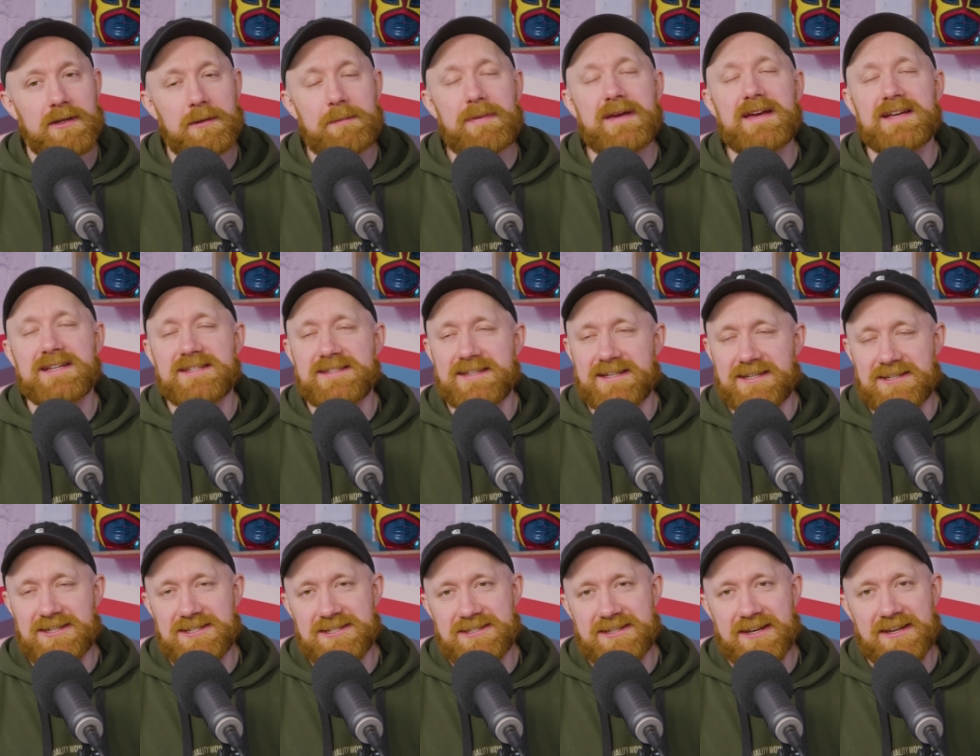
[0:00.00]
the biggest
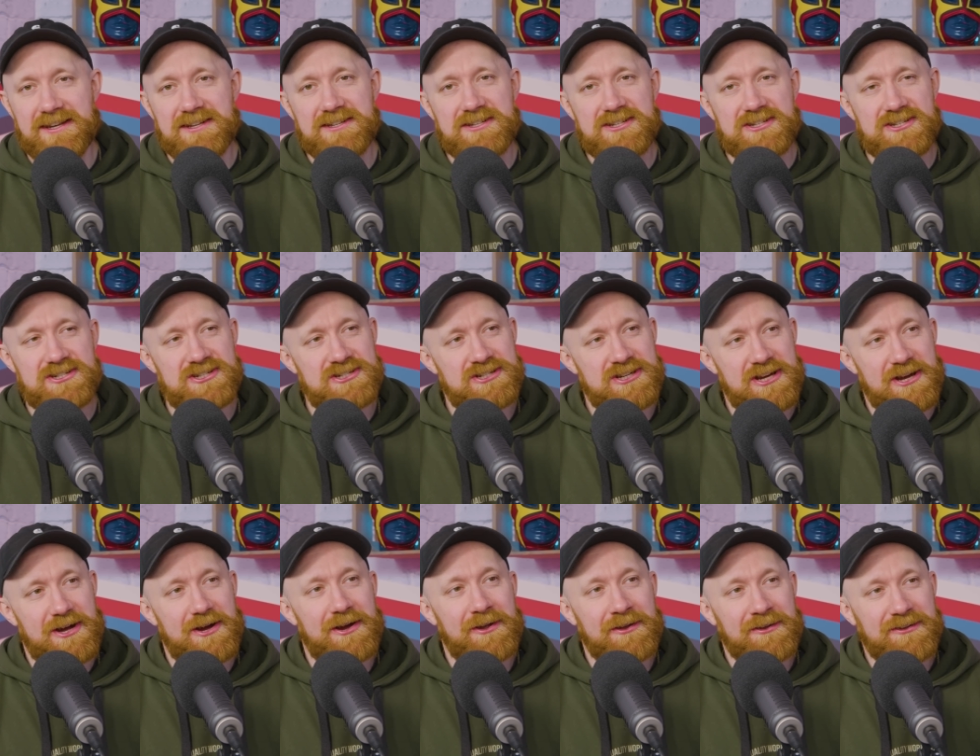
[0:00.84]
thing she's done is. Sh-
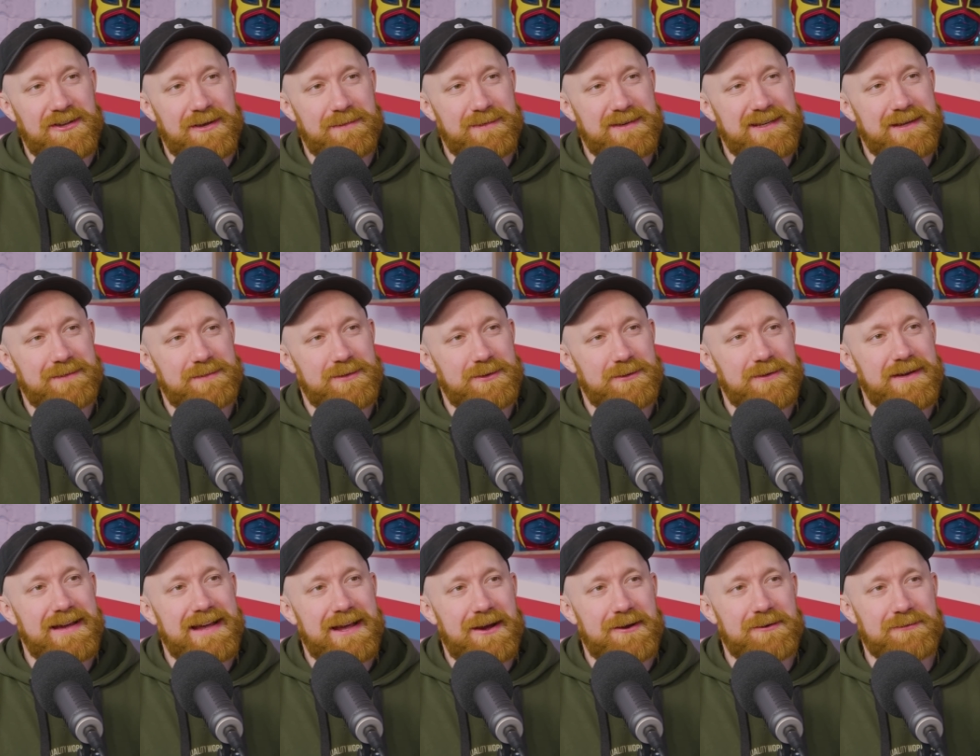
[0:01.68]

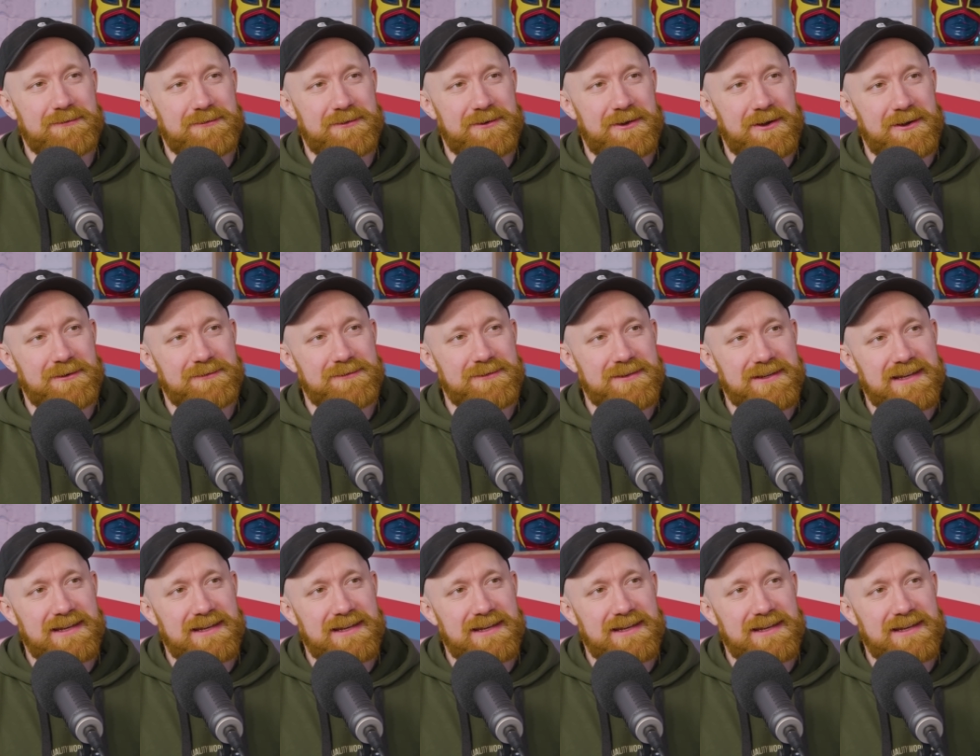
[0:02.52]
WWE over and over